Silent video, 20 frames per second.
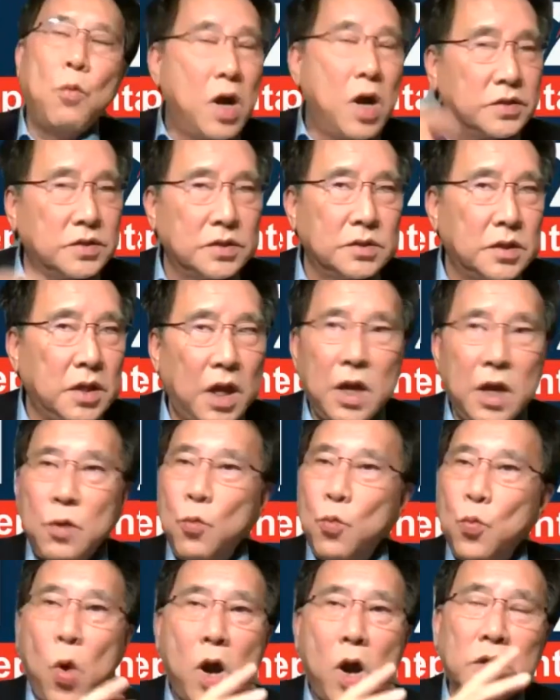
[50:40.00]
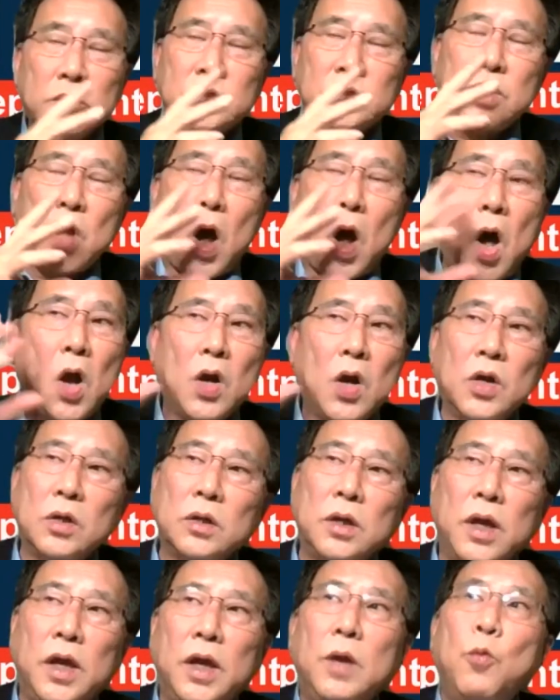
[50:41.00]
was he was not
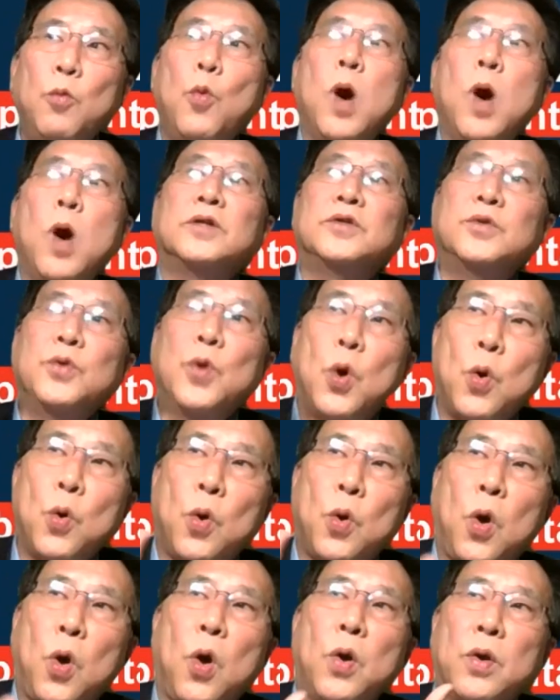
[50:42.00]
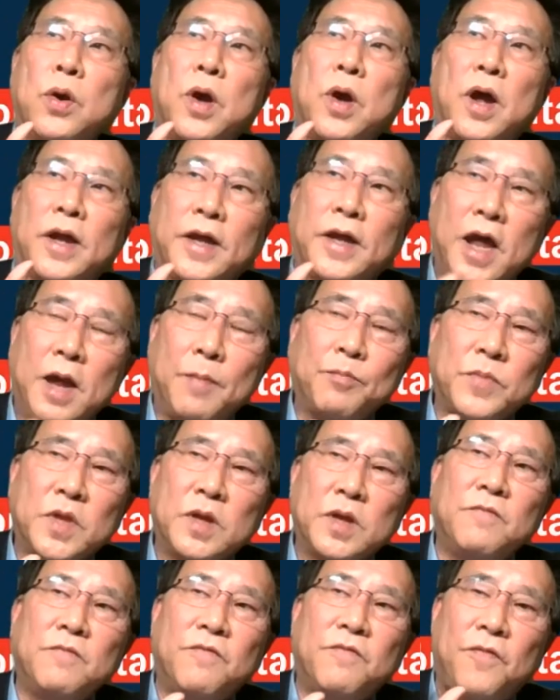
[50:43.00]
he was no longer a
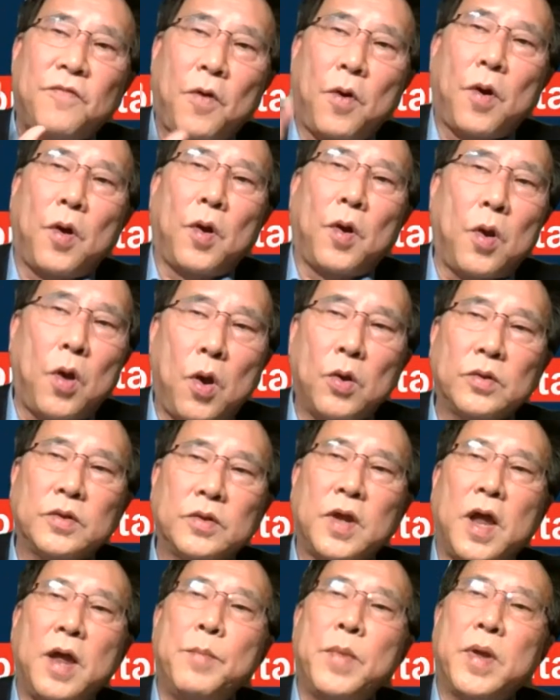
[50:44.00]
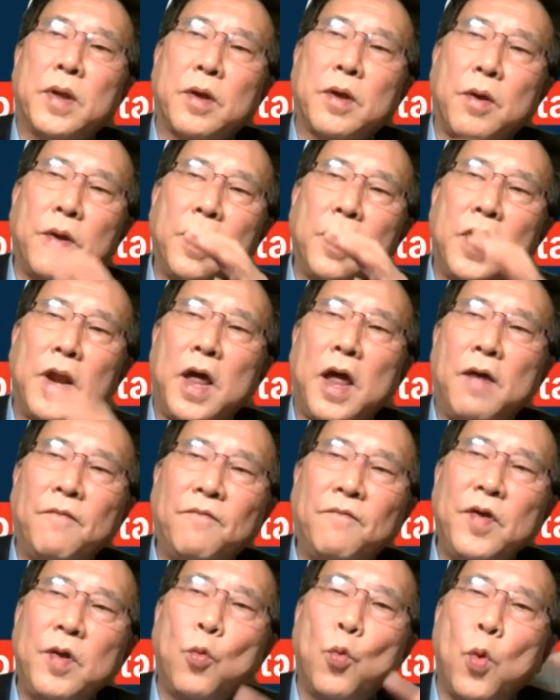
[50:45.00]
captain for a long time because he
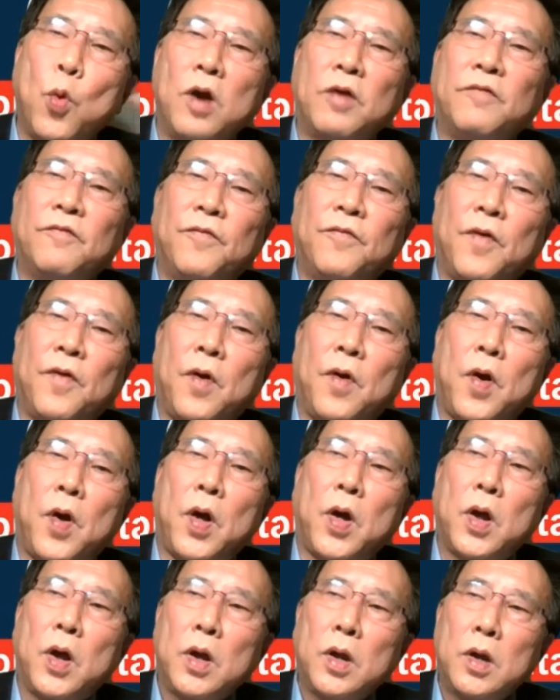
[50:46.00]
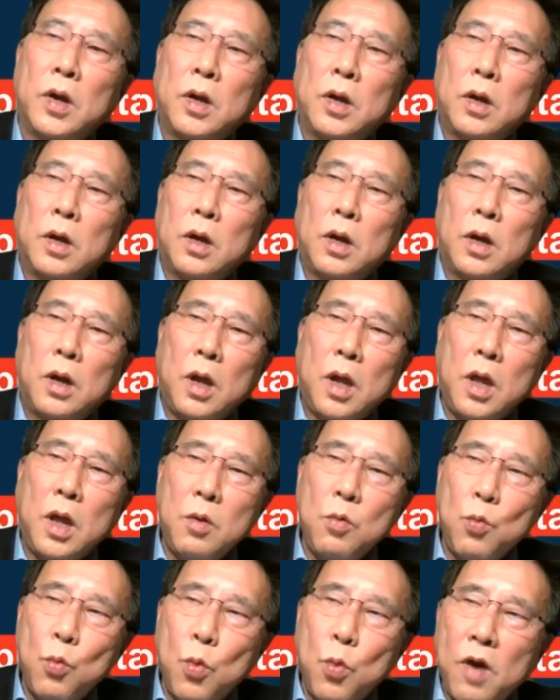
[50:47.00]
left. He worked for
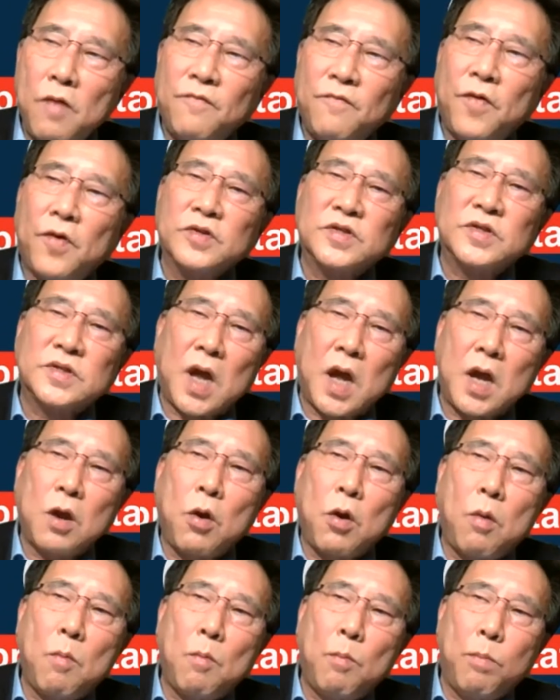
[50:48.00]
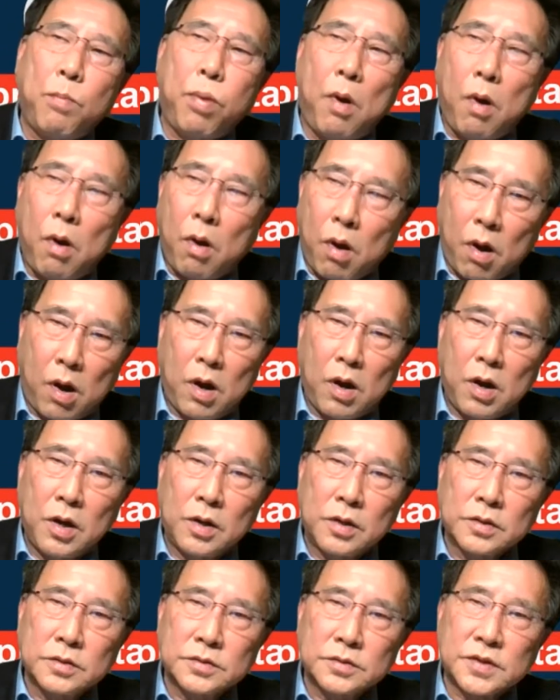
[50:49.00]
he worked for Saigon Port,
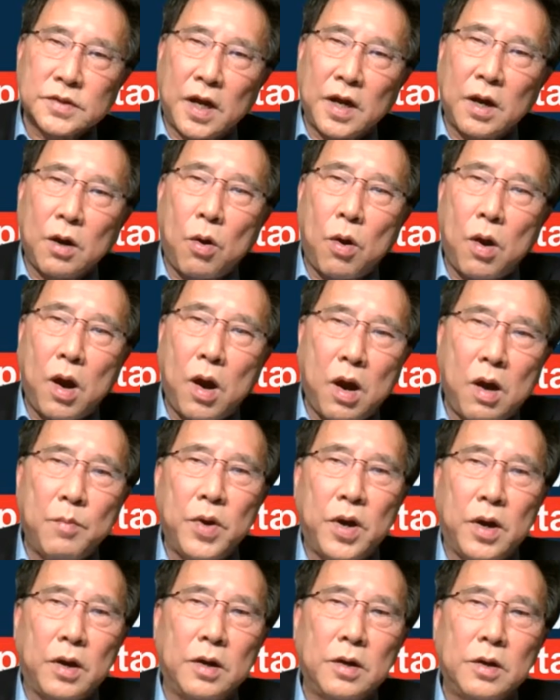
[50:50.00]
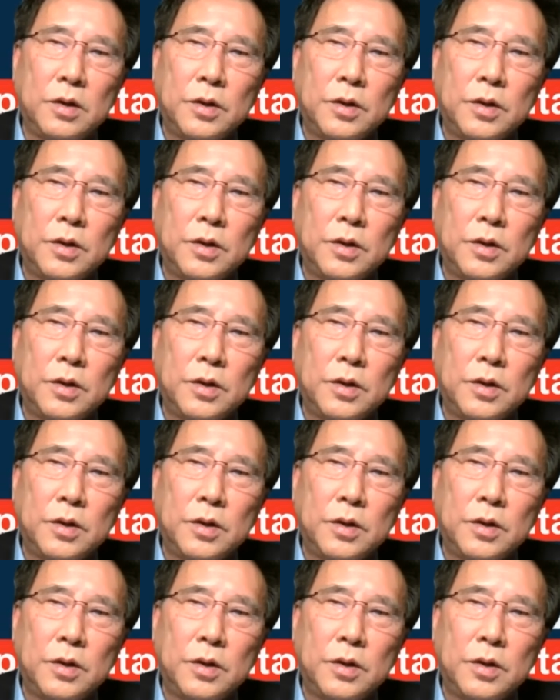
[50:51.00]
Saigon Harbor.